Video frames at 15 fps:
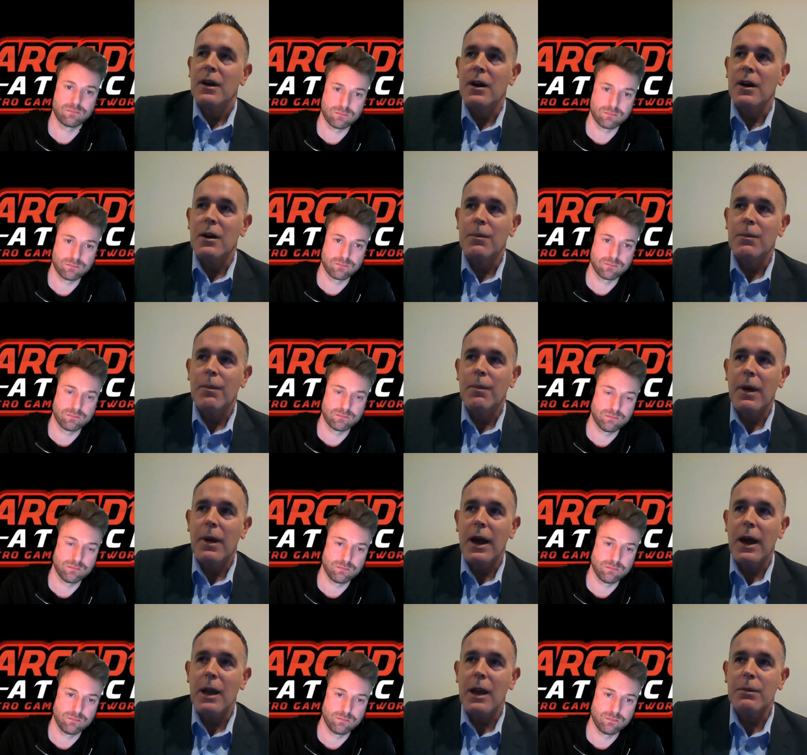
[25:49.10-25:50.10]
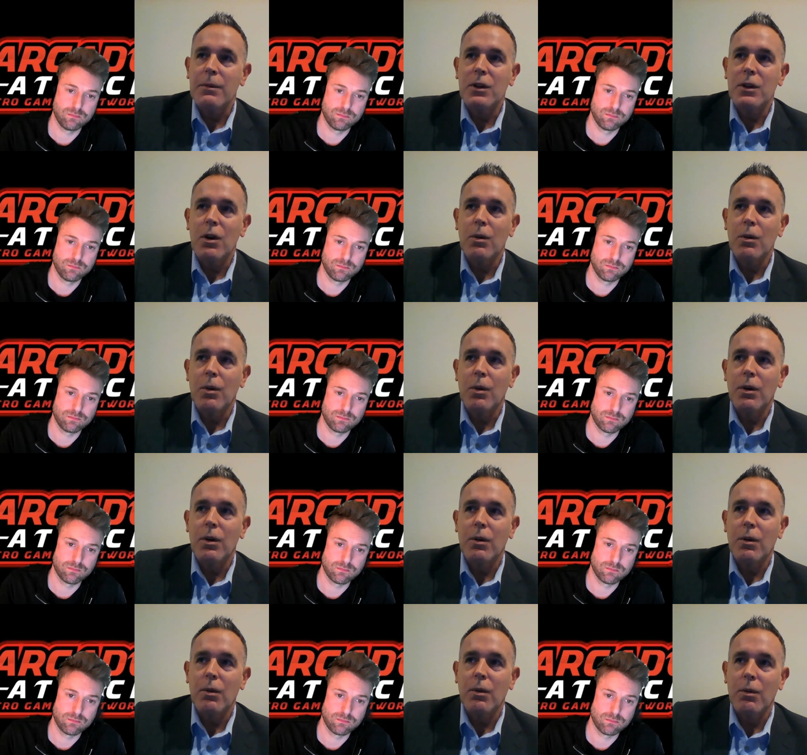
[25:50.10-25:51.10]
Speaker 1: Um, I am gonna
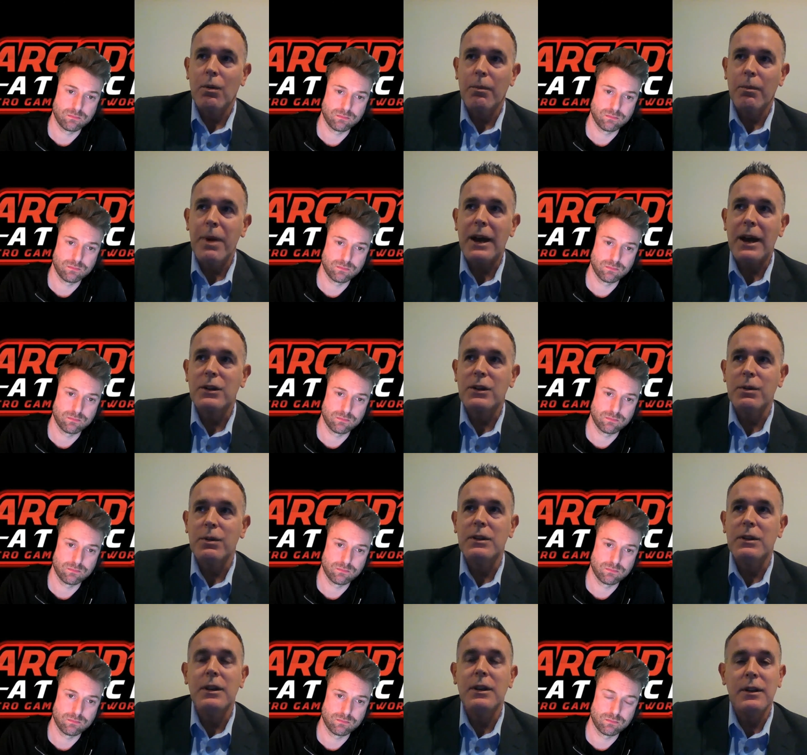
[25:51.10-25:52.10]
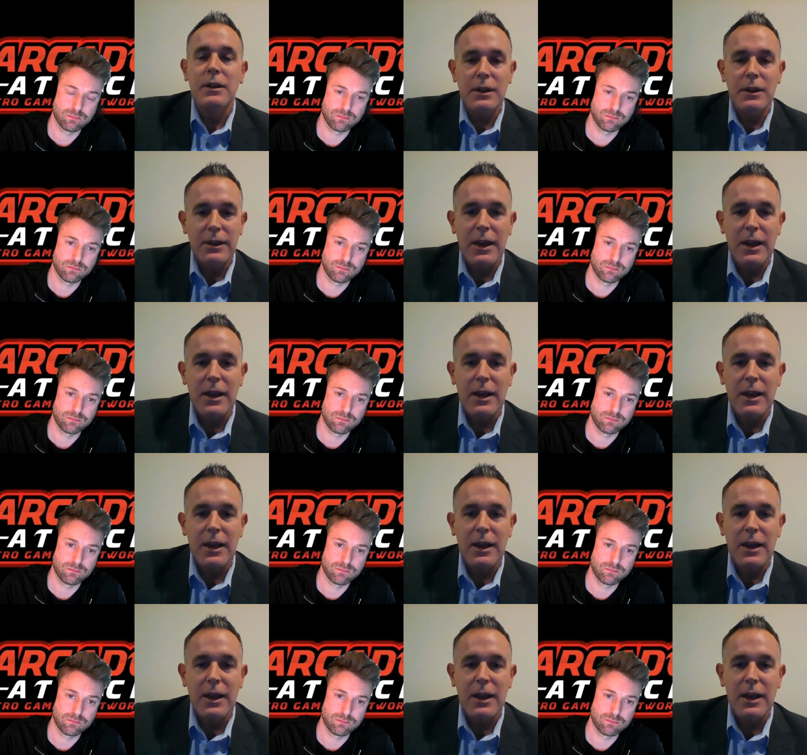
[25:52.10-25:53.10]
go back to a D&D
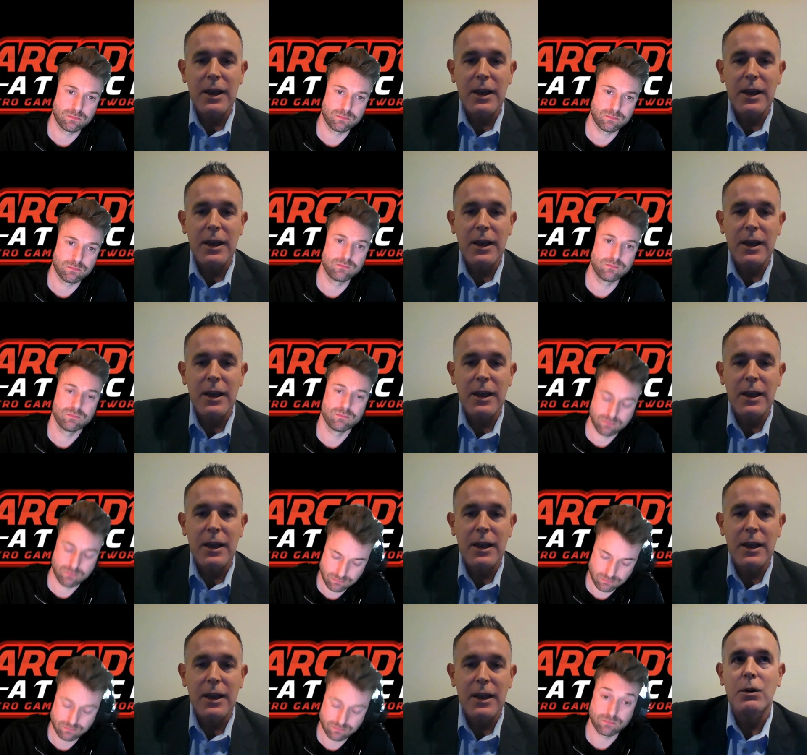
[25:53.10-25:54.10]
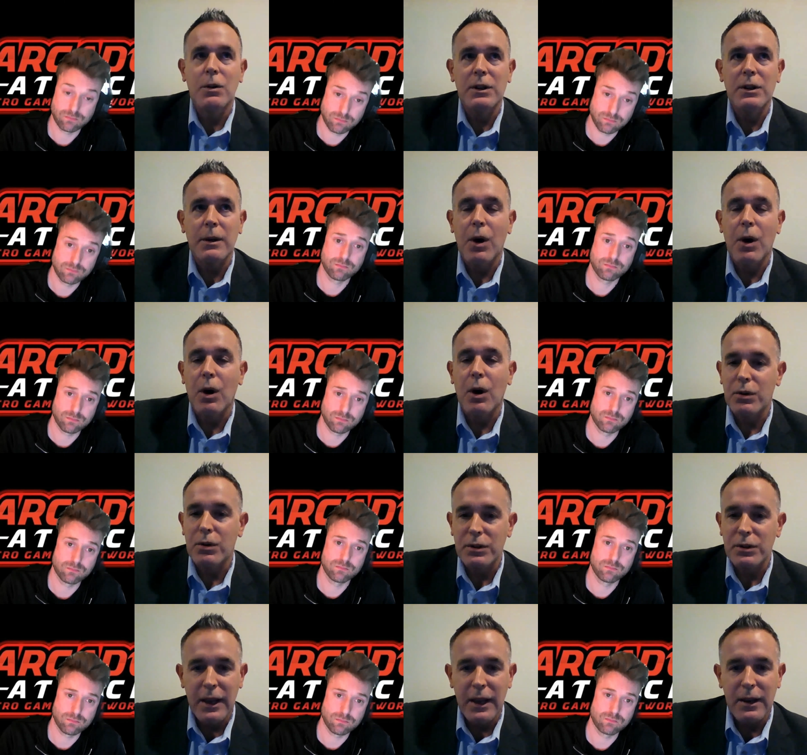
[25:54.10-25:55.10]
game, and there's a few good ones like Baldur's
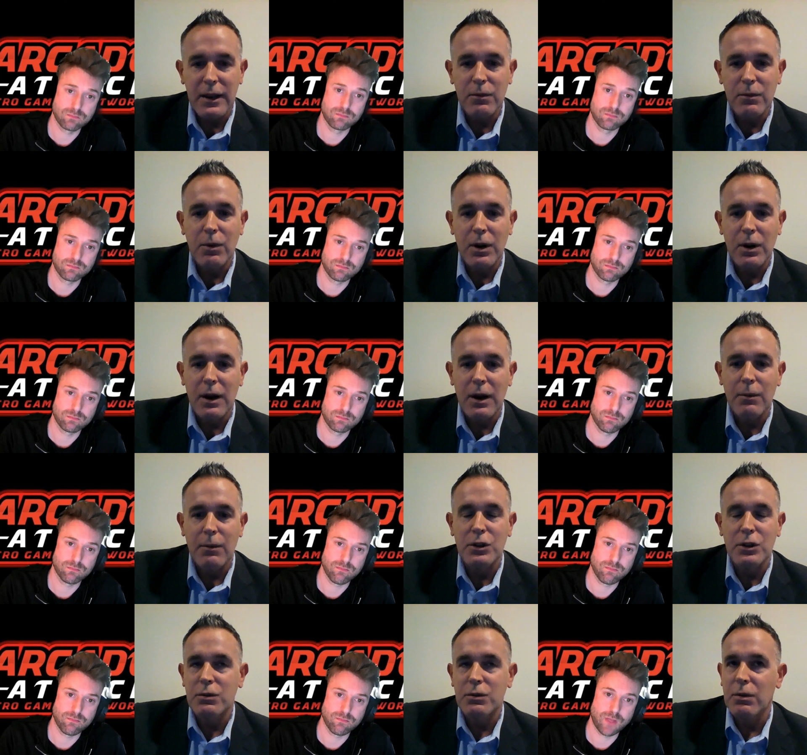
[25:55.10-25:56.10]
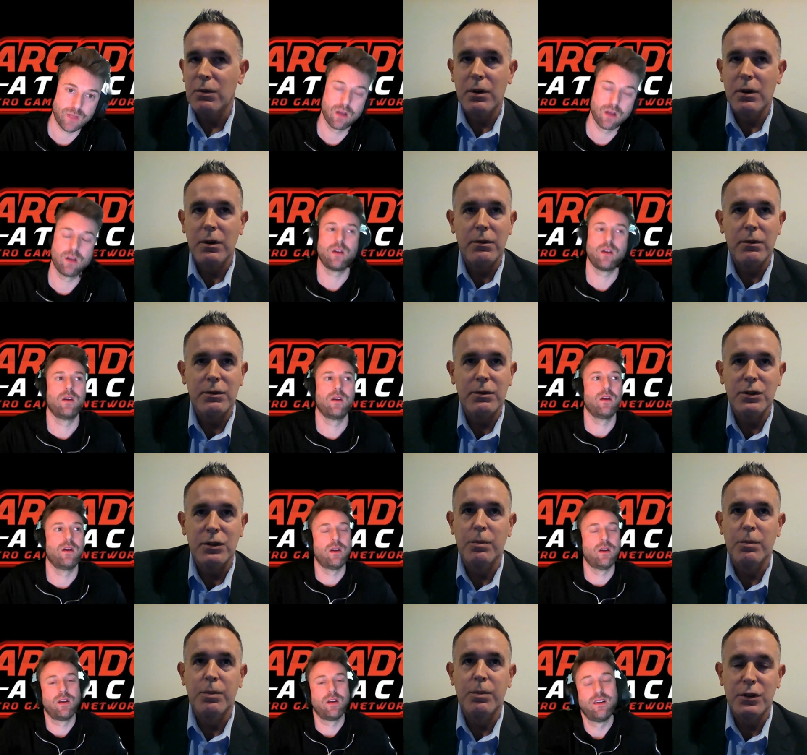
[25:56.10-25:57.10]
Gate and whatnot, which were super
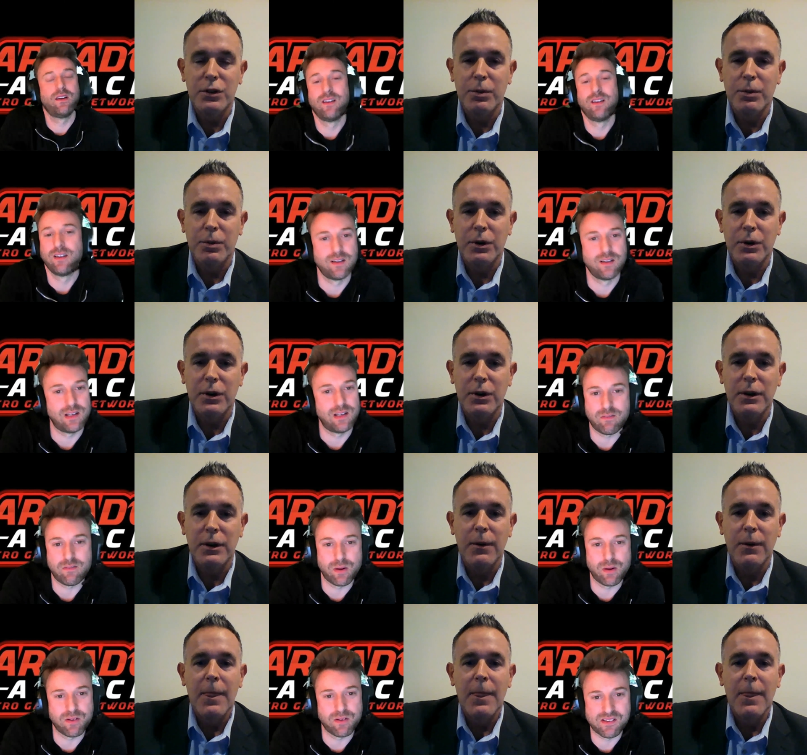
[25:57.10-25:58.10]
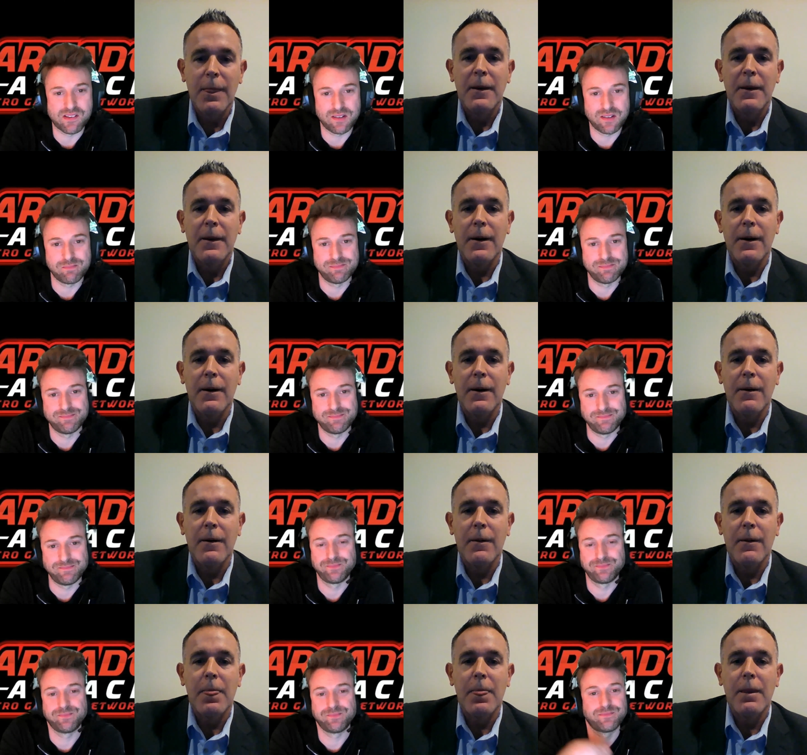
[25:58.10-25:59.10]
super good. Love Baldur's uh, Gate.
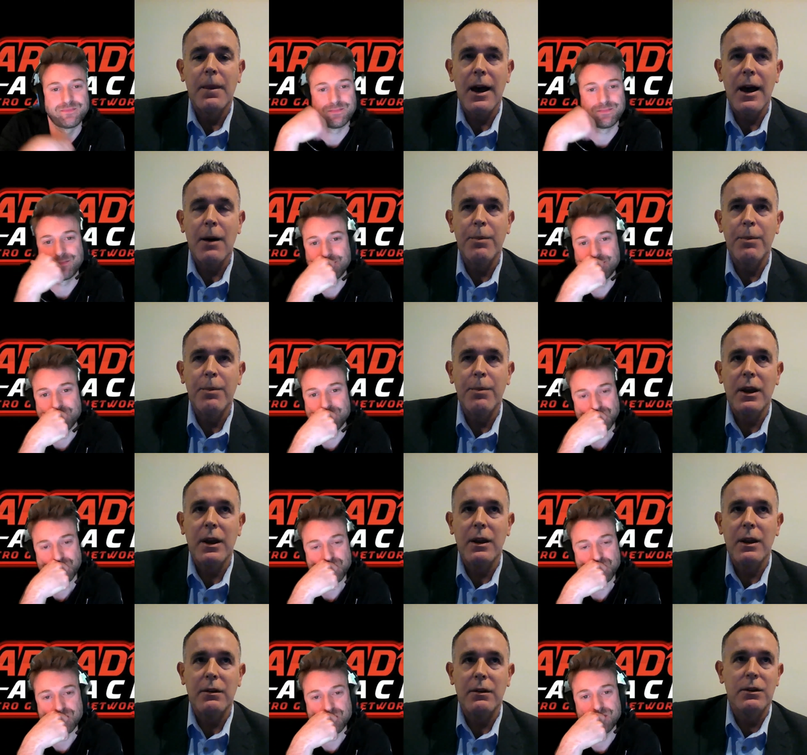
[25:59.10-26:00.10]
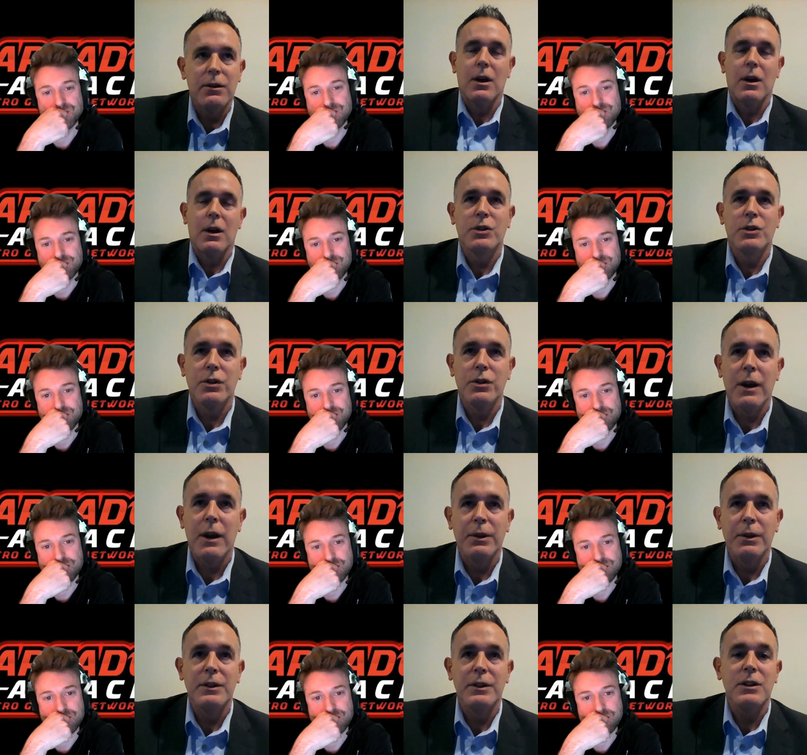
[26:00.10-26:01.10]
Yeah, but and I'm sure you haven't played this
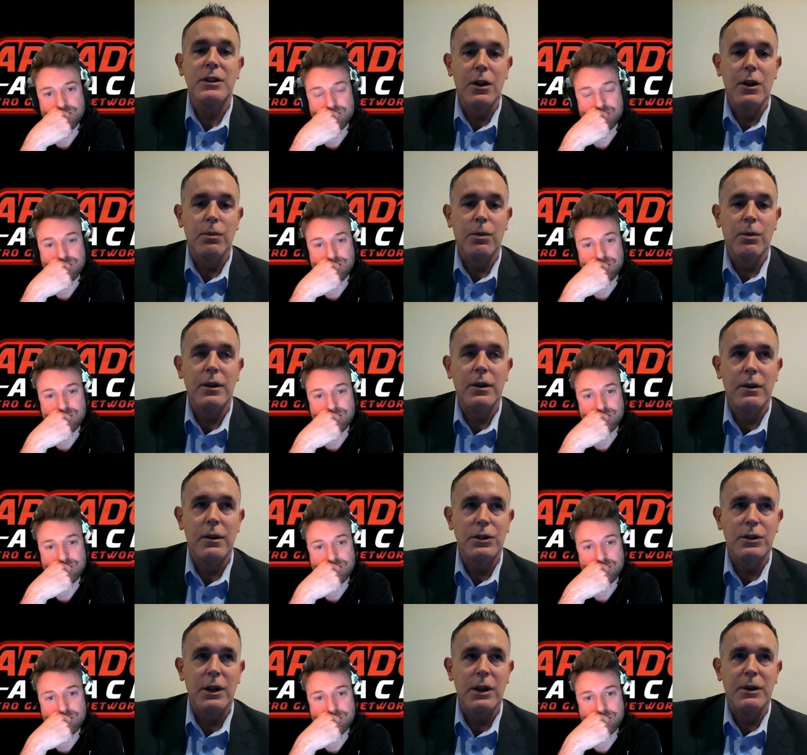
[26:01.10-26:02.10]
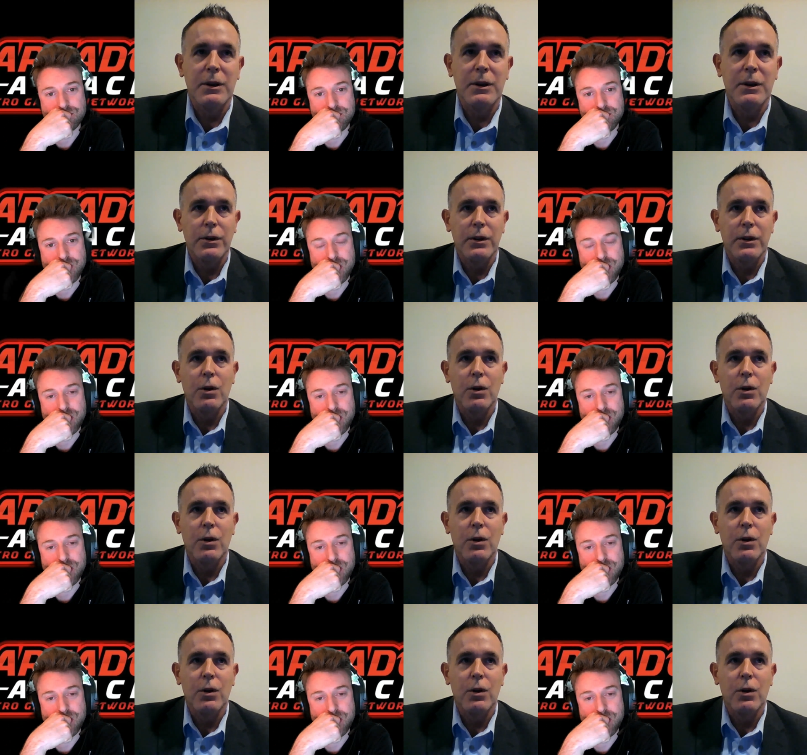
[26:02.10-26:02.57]
other one, which I mentioned earlier,